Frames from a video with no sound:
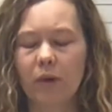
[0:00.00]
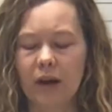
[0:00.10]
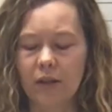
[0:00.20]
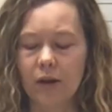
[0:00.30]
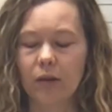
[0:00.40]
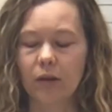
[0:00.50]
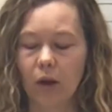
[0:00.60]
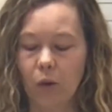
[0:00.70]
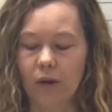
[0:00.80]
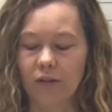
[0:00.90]
when he's at his
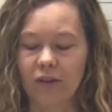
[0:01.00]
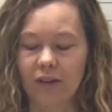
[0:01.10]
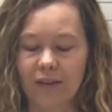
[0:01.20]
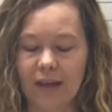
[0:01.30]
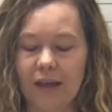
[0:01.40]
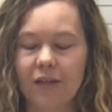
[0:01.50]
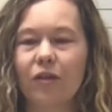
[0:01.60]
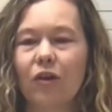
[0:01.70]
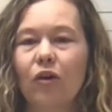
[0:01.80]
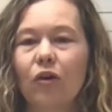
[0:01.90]
lowest and
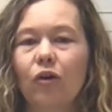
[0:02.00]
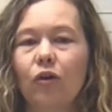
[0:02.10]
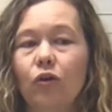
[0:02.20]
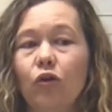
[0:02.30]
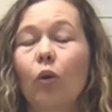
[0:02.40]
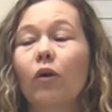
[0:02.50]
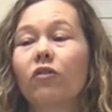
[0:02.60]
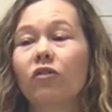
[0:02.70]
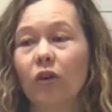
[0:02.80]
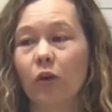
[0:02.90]
says, You are
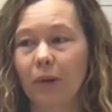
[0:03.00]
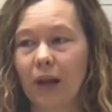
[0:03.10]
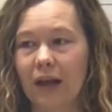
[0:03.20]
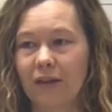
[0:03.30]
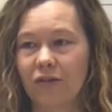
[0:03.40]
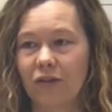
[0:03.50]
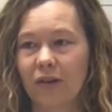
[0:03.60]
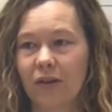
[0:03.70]
still blessed